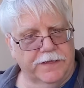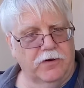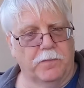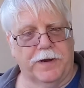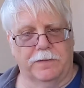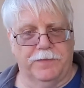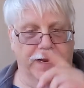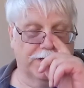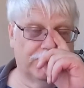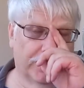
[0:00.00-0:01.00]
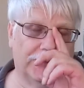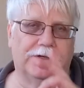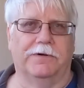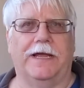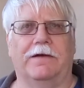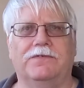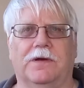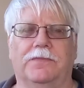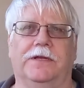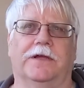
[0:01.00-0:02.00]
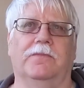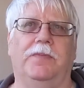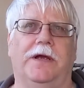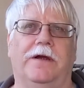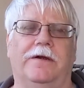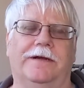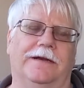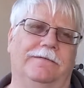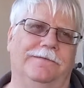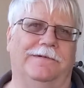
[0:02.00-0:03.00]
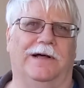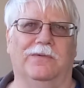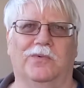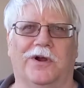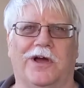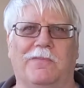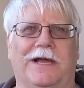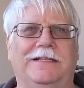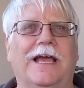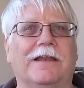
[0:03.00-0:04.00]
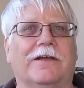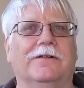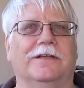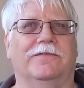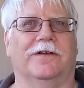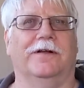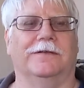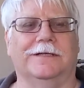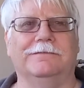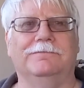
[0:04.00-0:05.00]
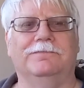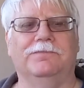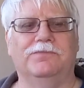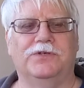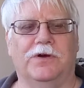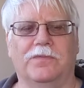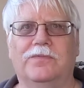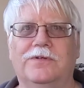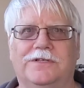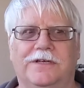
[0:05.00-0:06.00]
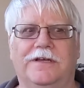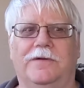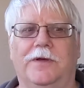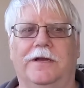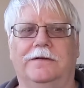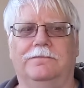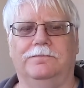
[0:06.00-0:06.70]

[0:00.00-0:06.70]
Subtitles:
then open up the next one so we have something to compare, and I'll work on my technical difficulty. So we'll see you in a minute.